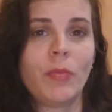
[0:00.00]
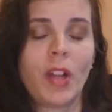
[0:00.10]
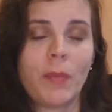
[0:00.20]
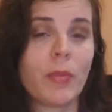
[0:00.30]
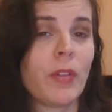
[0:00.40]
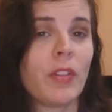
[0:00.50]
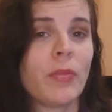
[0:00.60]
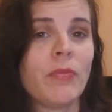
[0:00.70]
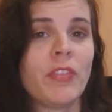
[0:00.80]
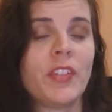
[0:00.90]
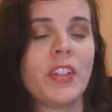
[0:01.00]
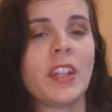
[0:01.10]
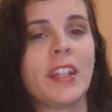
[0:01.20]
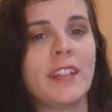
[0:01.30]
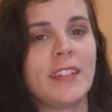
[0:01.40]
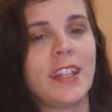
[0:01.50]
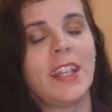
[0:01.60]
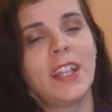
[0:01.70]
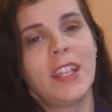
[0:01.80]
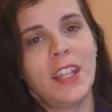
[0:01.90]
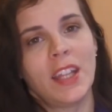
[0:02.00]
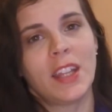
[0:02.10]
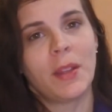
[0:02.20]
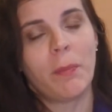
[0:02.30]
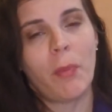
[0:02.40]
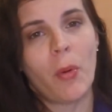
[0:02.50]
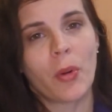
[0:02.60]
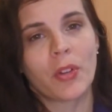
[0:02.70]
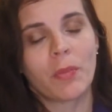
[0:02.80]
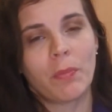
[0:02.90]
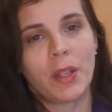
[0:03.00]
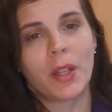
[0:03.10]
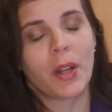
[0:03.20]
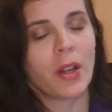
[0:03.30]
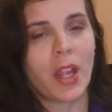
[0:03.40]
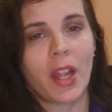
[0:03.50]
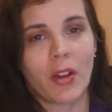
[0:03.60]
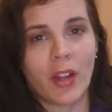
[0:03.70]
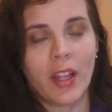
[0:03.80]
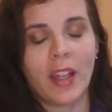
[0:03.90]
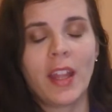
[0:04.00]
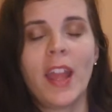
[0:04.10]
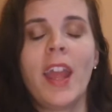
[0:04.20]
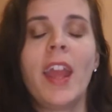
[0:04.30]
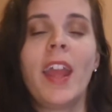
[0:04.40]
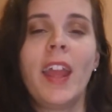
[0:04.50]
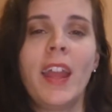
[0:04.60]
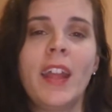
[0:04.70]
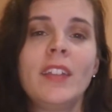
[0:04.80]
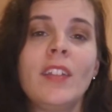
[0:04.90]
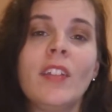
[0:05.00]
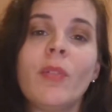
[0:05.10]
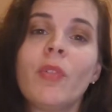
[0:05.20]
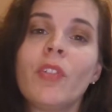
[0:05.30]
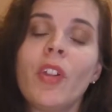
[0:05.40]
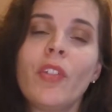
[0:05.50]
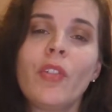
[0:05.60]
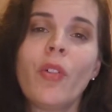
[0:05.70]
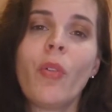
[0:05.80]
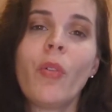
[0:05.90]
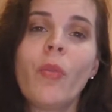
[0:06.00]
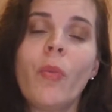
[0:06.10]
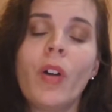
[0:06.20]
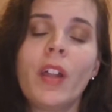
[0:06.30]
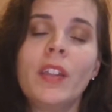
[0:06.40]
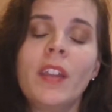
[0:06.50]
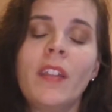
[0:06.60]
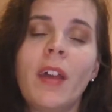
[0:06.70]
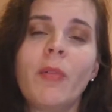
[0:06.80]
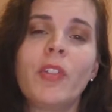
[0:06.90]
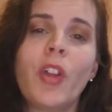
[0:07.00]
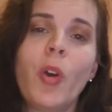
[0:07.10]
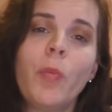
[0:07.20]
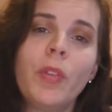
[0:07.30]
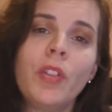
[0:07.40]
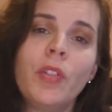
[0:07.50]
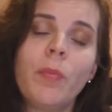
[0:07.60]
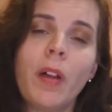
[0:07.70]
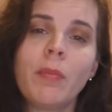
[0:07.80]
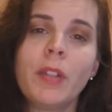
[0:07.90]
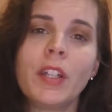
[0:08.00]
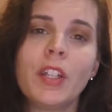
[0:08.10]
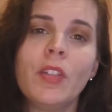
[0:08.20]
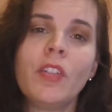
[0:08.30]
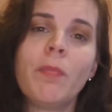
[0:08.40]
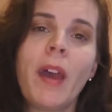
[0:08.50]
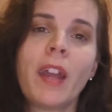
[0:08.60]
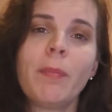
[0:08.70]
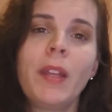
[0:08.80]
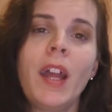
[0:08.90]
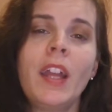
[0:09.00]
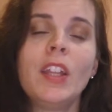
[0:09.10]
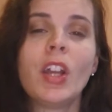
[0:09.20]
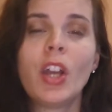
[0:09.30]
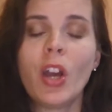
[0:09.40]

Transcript: couple restroom facilities in the Port Pier area, and there was also one that was open to public use back behind the